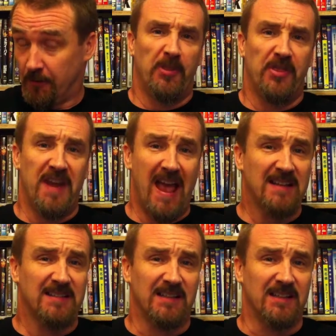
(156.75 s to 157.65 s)
but the
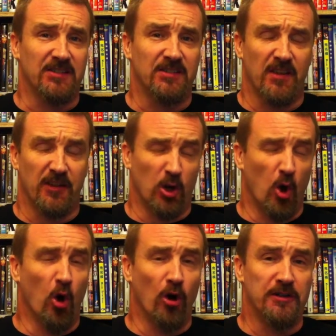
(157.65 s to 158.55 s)
nastiness and the
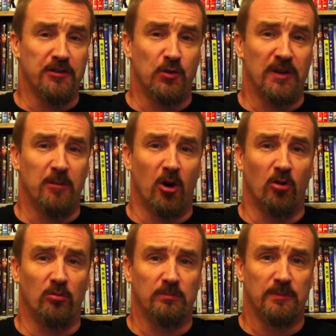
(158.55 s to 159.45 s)
gore in Dream Home